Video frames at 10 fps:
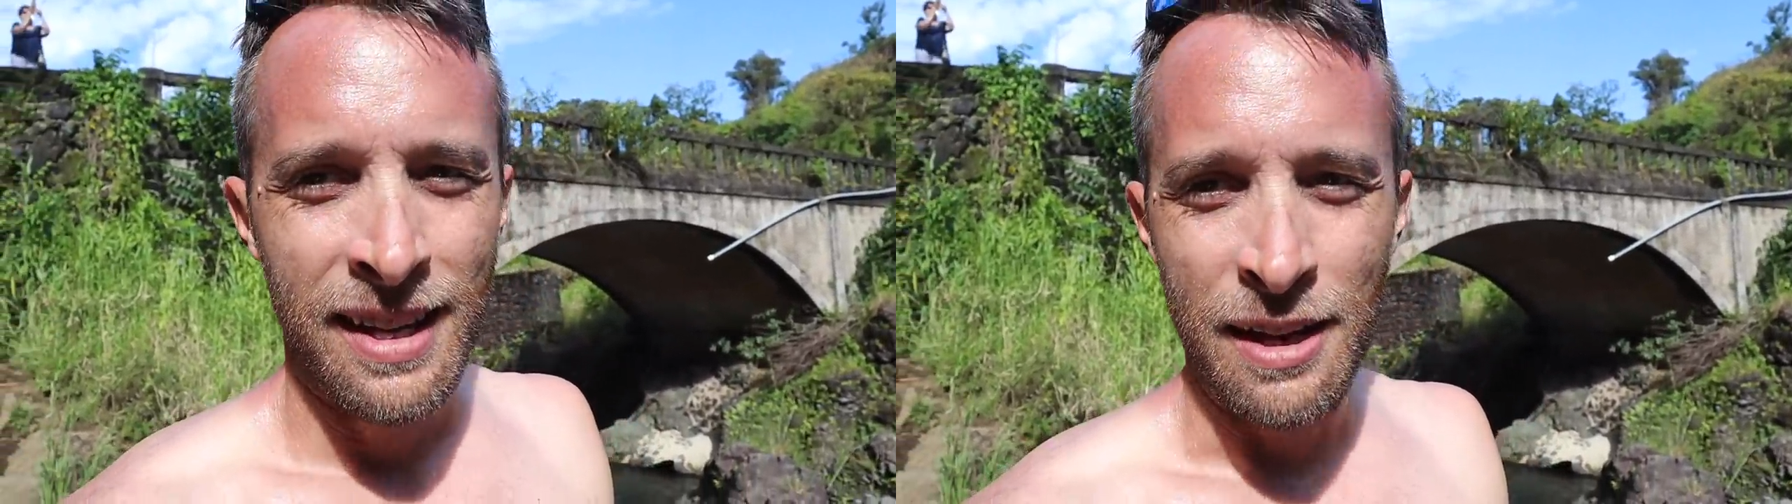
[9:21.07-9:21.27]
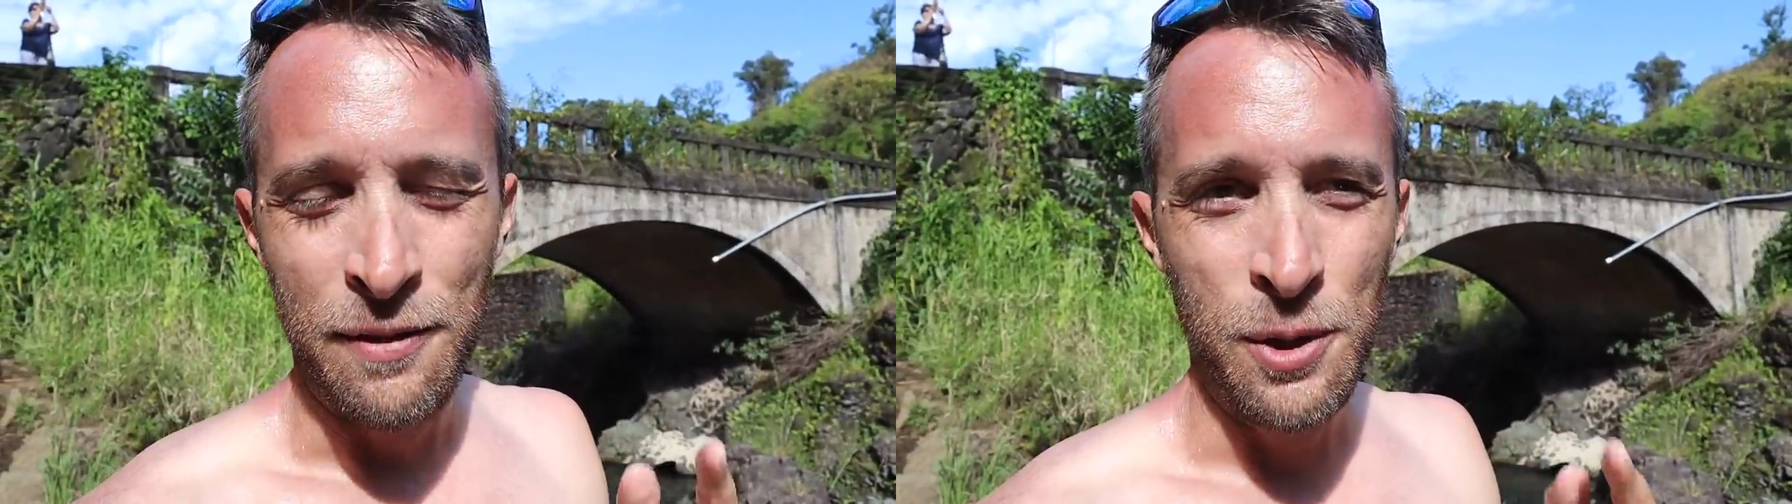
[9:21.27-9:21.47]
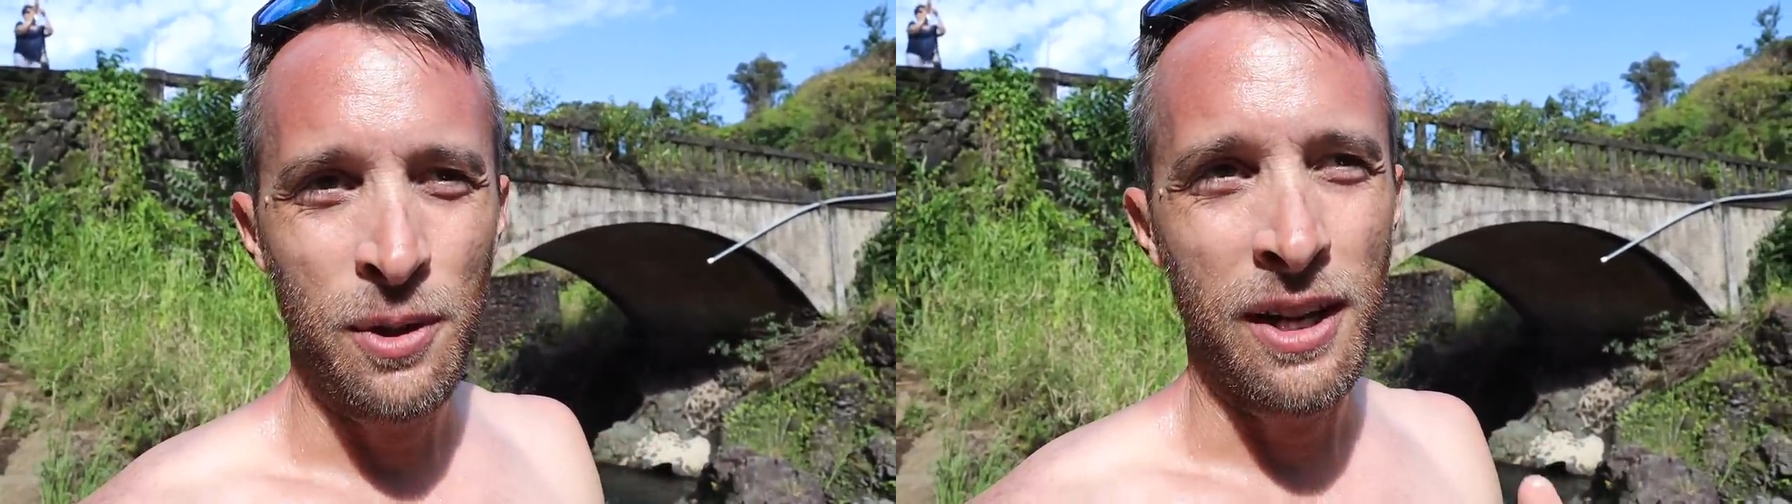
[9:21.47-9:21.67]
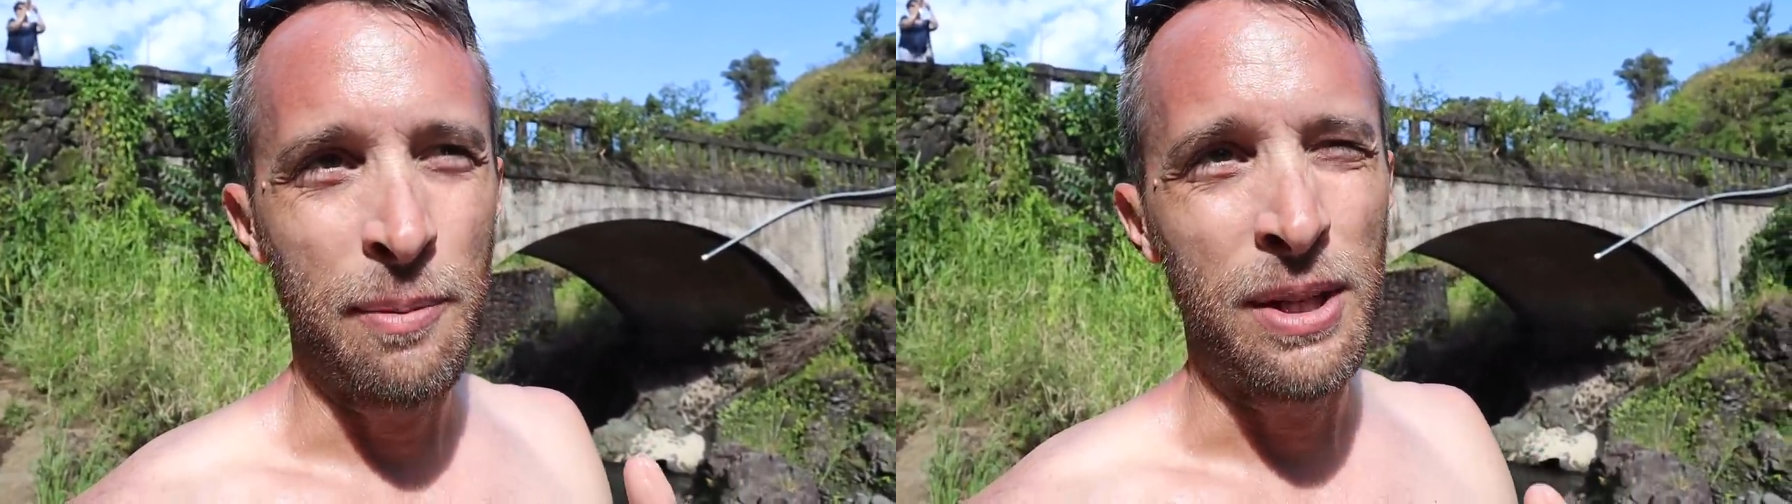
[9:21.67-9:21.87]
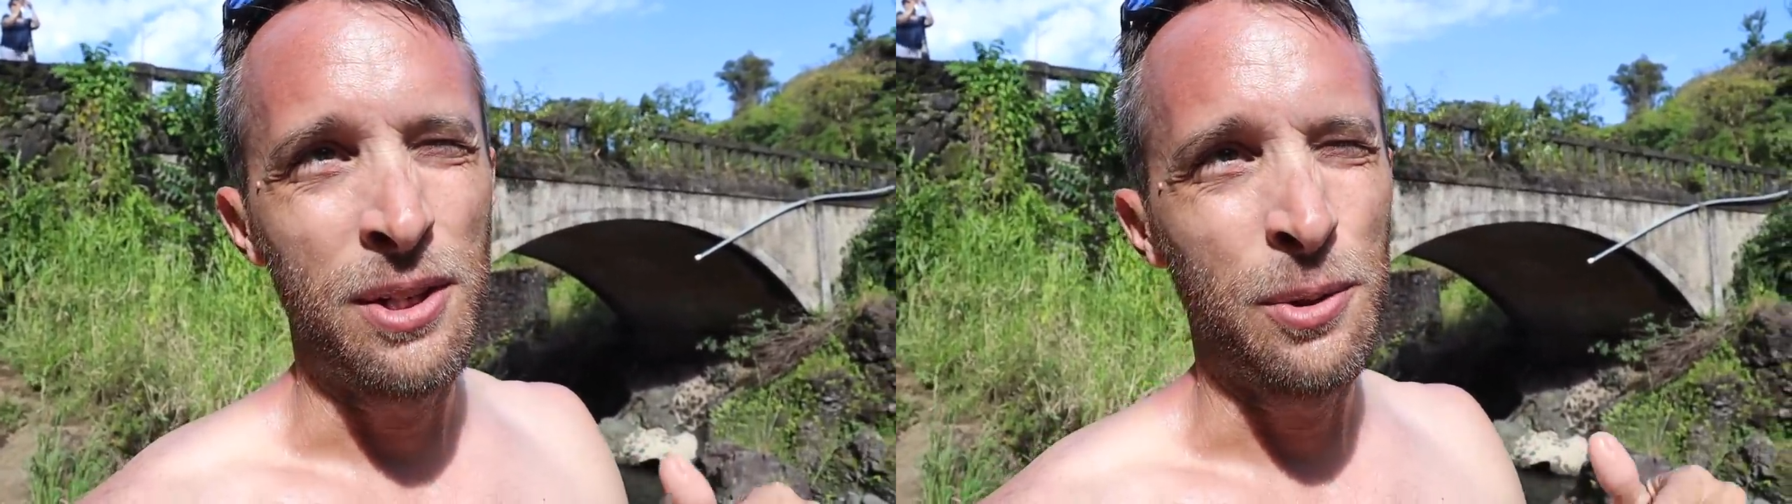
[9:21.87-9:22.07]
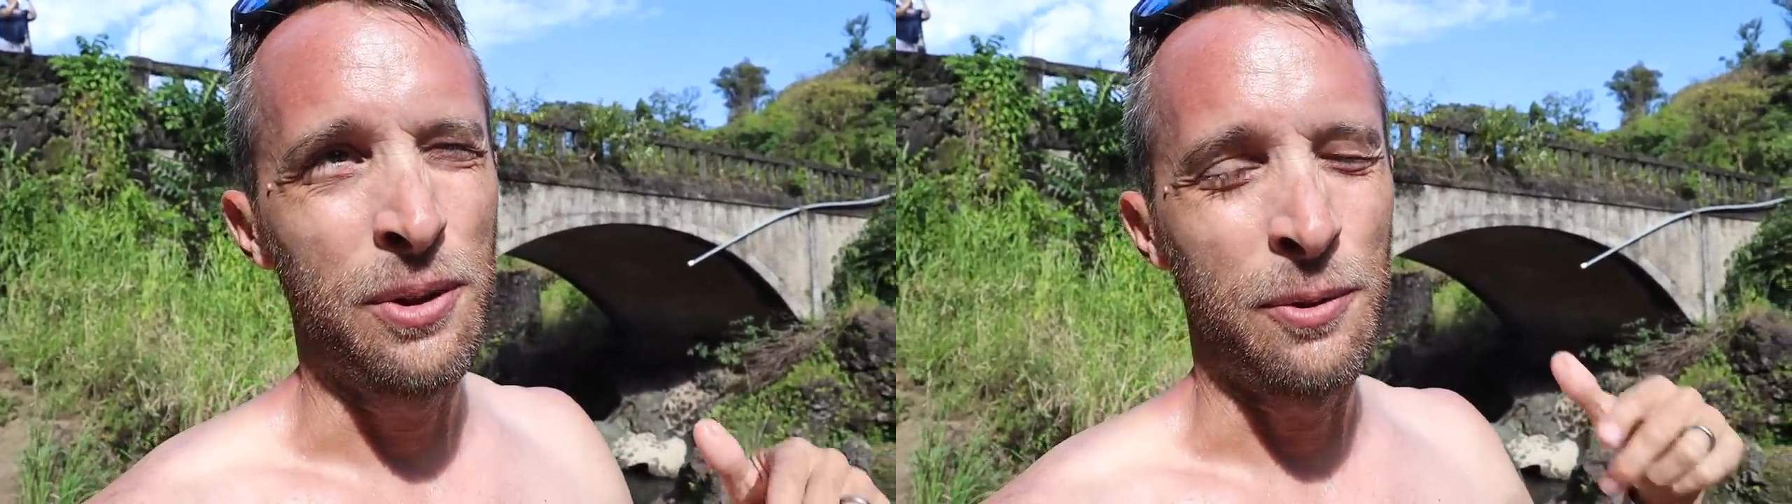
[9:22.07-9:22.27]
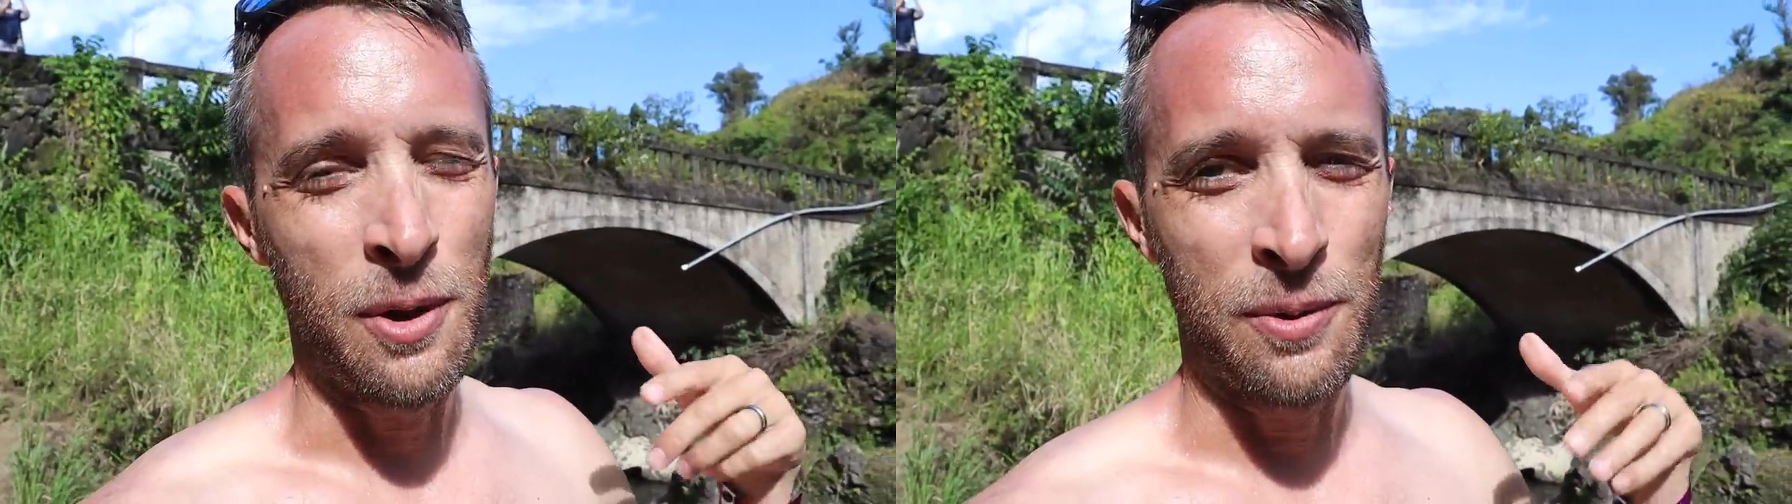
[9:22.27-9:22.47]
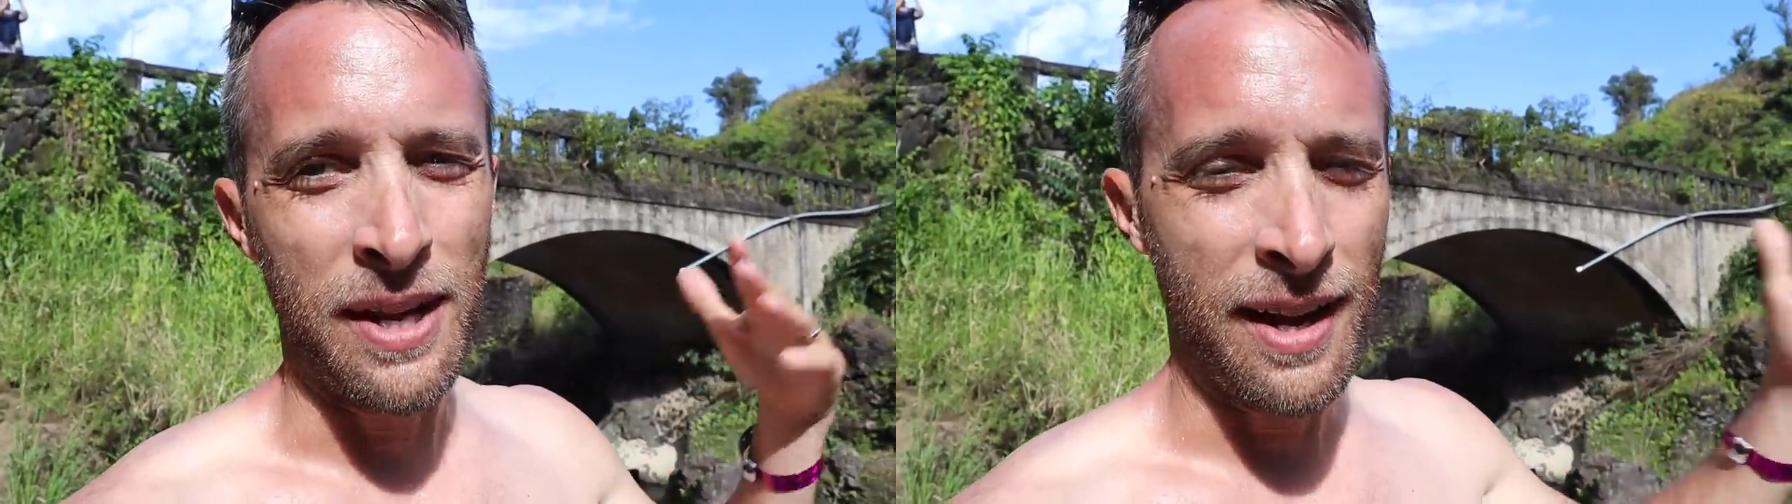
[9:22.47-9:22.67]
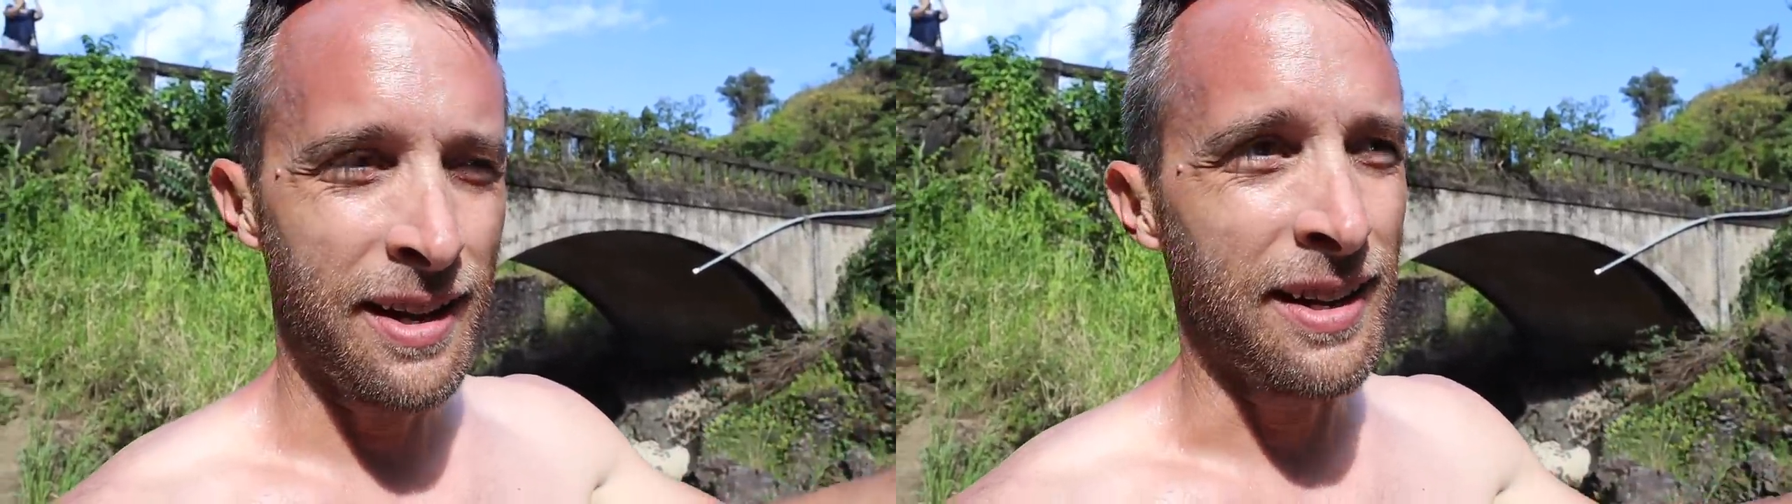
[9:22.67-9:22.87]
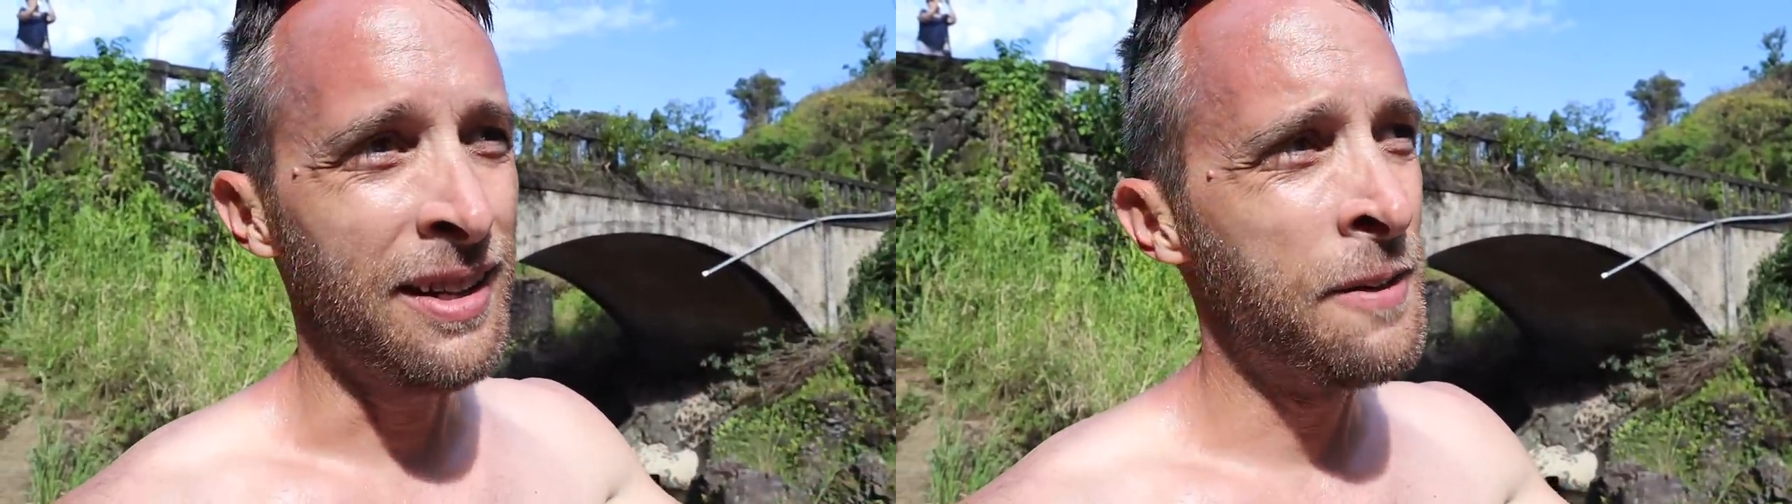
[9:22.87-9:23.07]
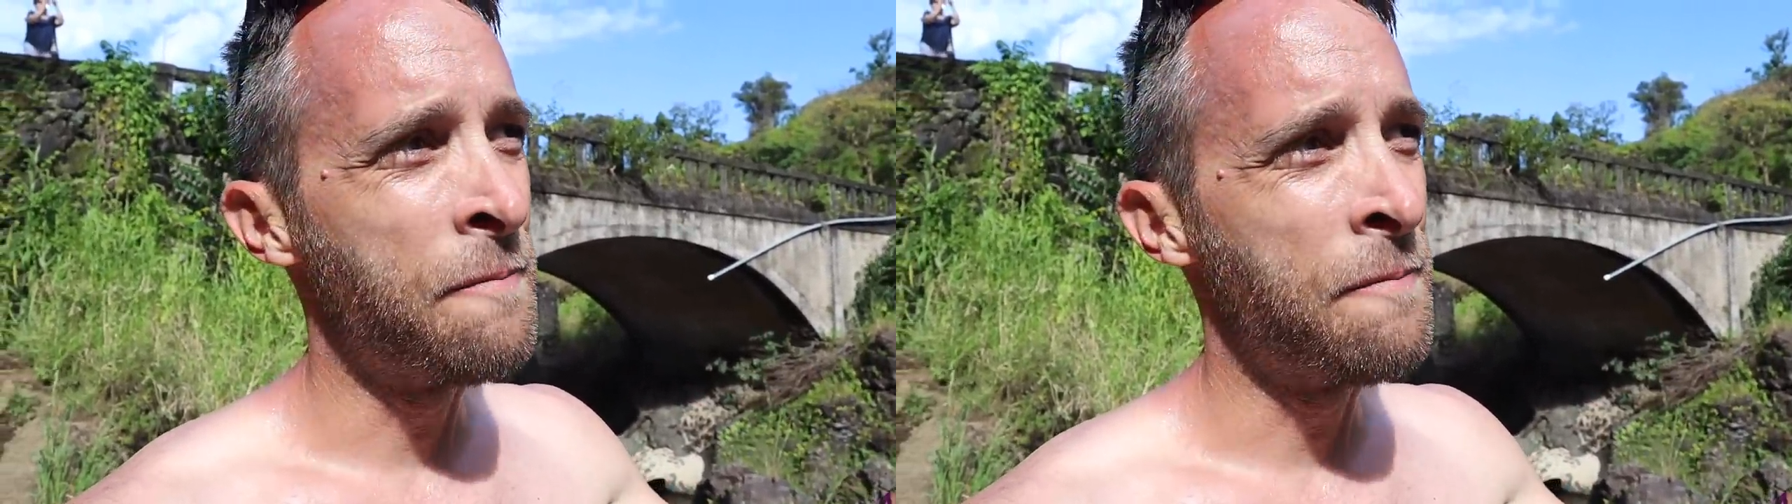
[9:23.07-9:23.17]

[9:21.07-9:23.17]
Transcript: if you are gonna be doing the road to Hana